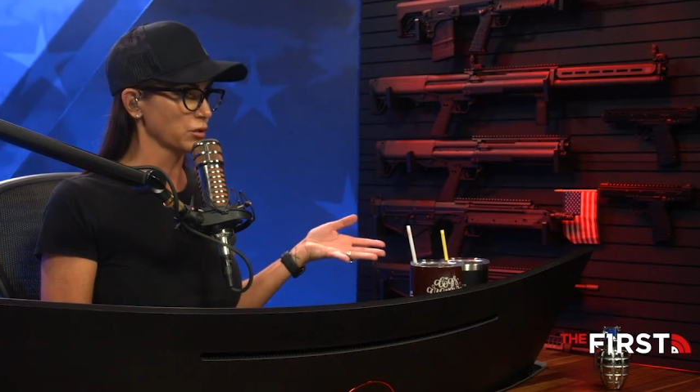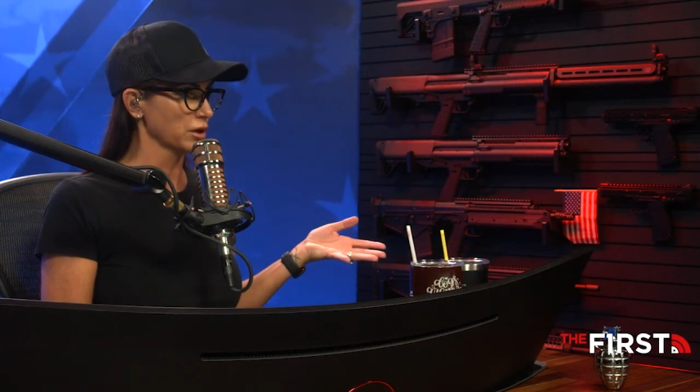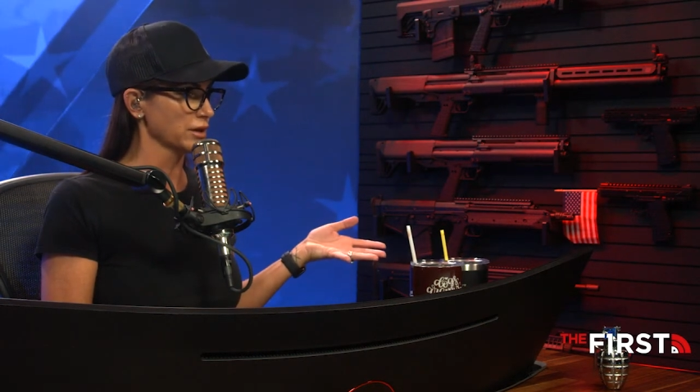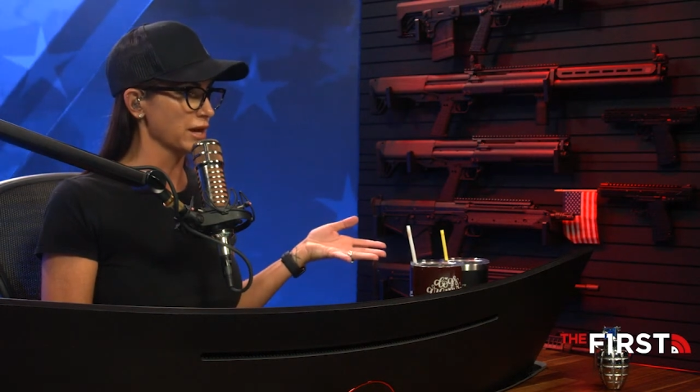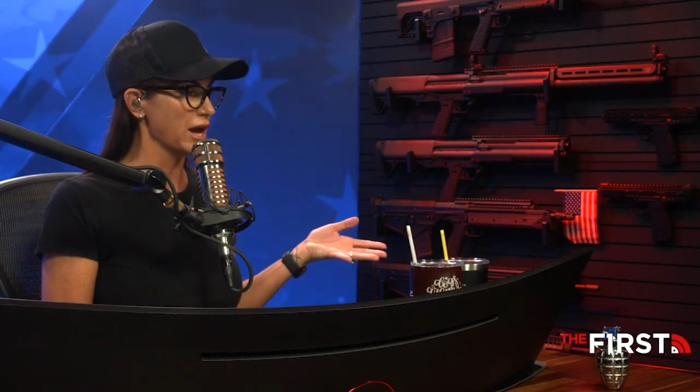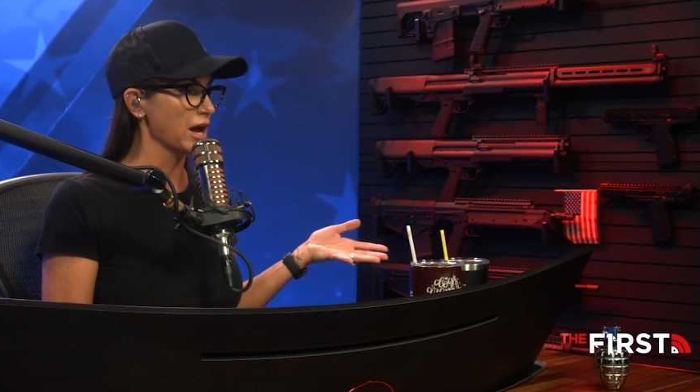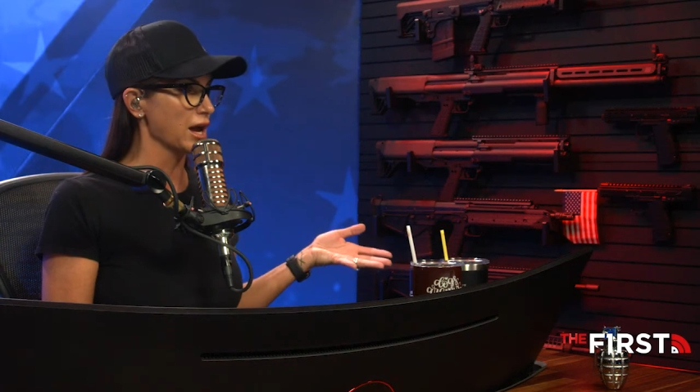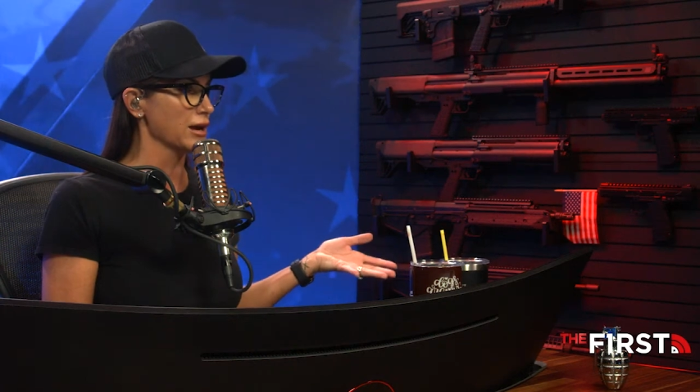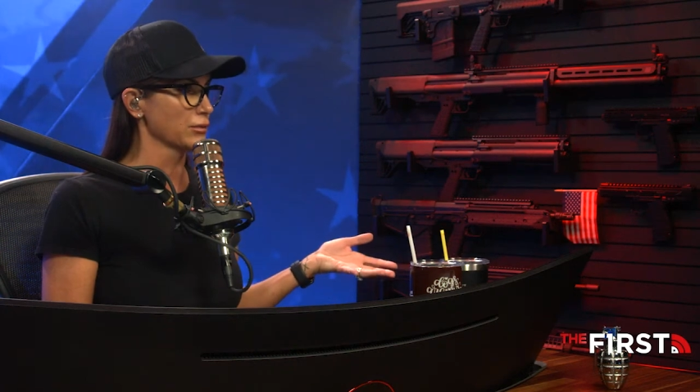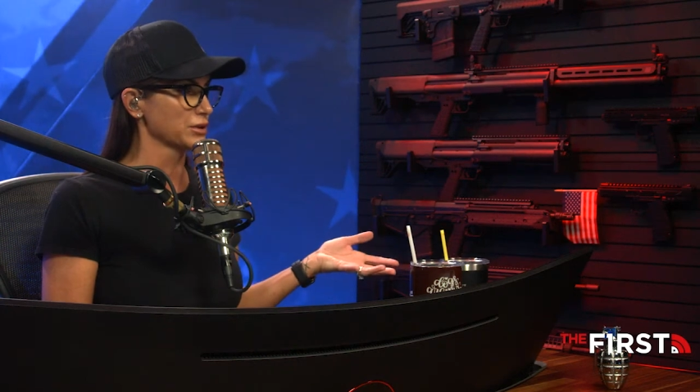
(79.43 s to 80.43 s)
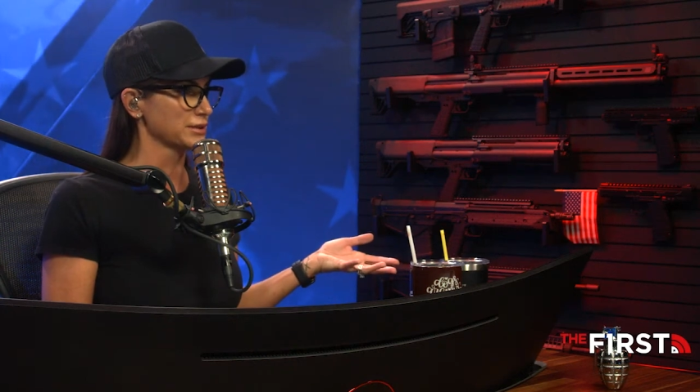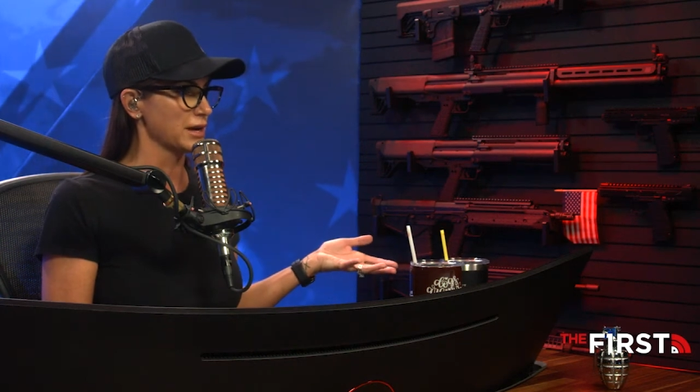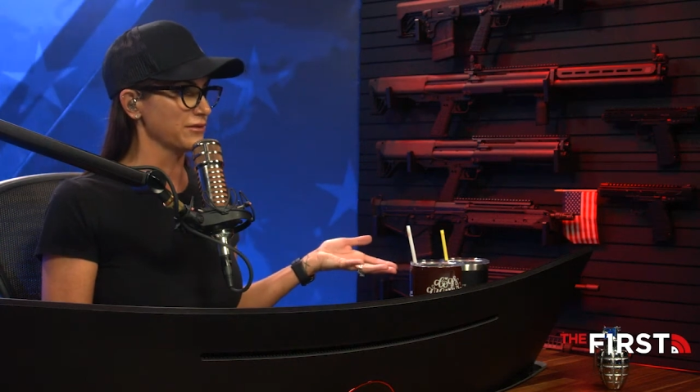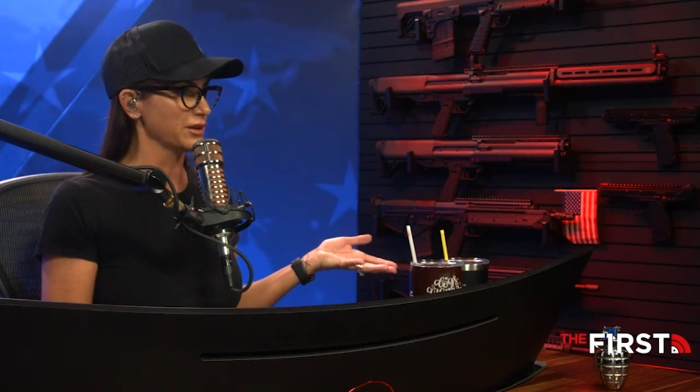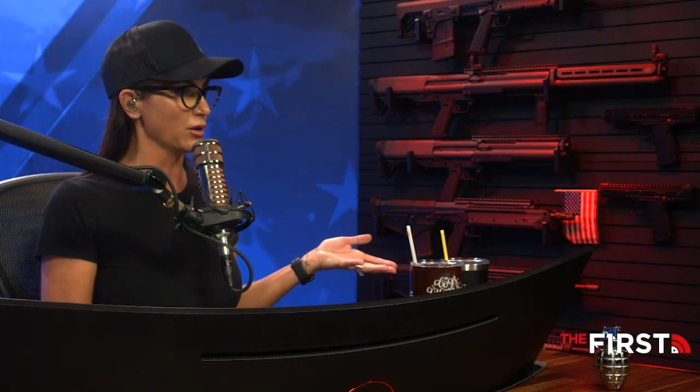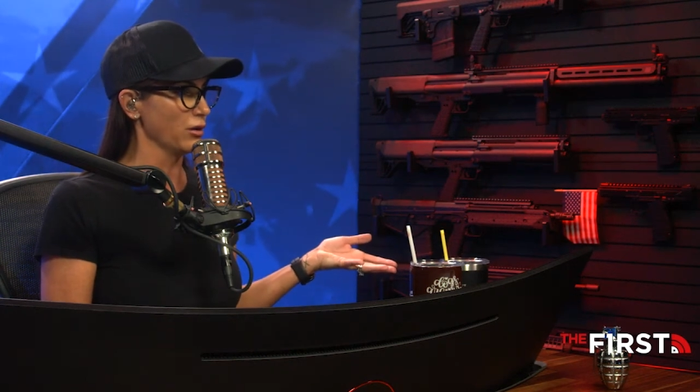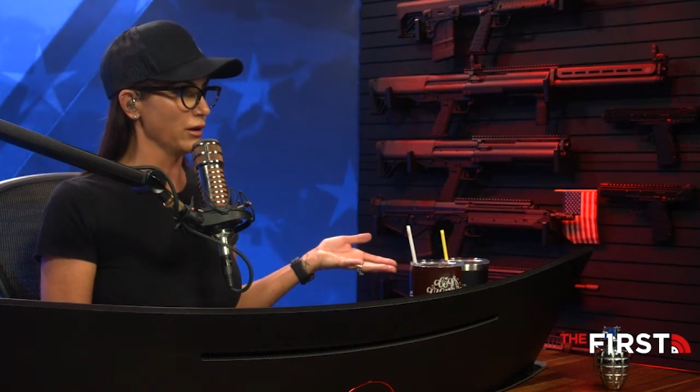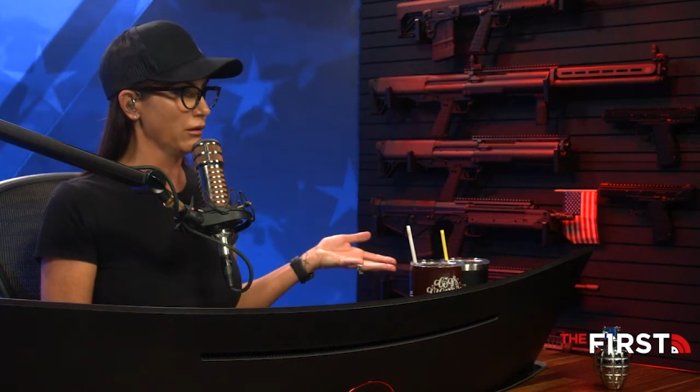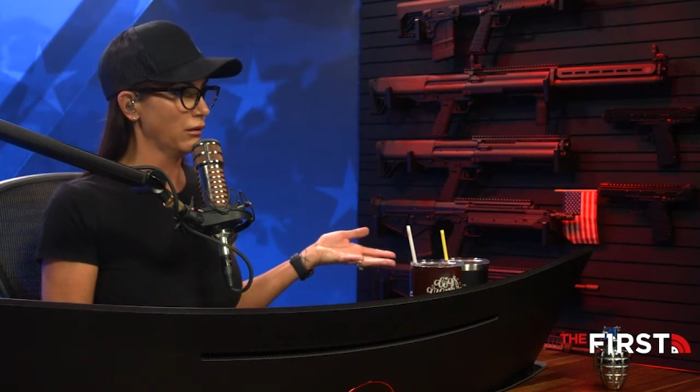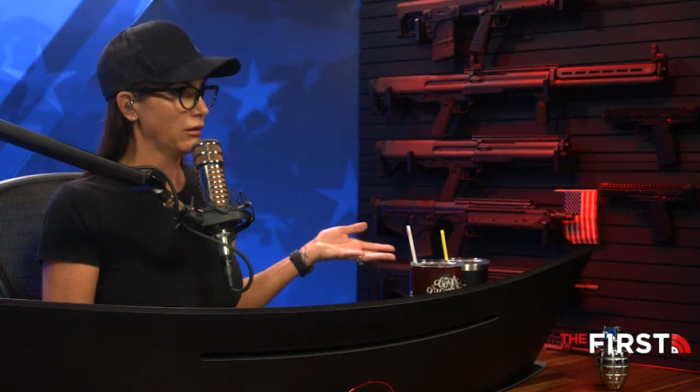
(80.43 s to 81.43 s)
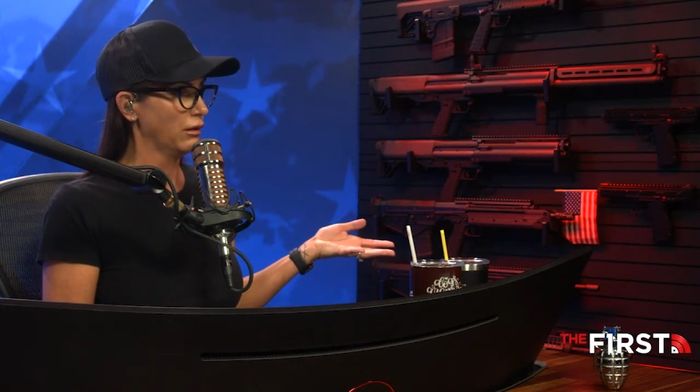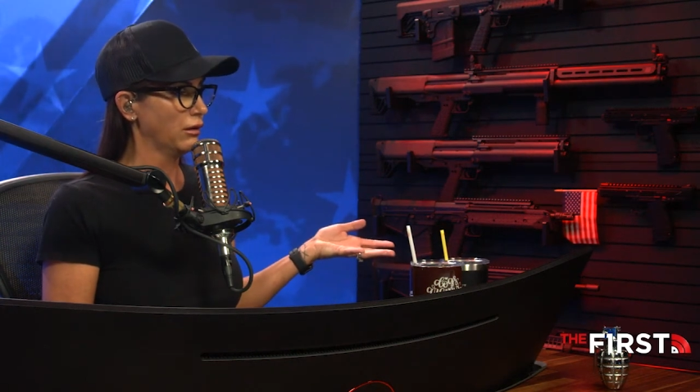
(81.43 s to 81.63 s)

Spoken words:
Well, yay, we'll save the oil.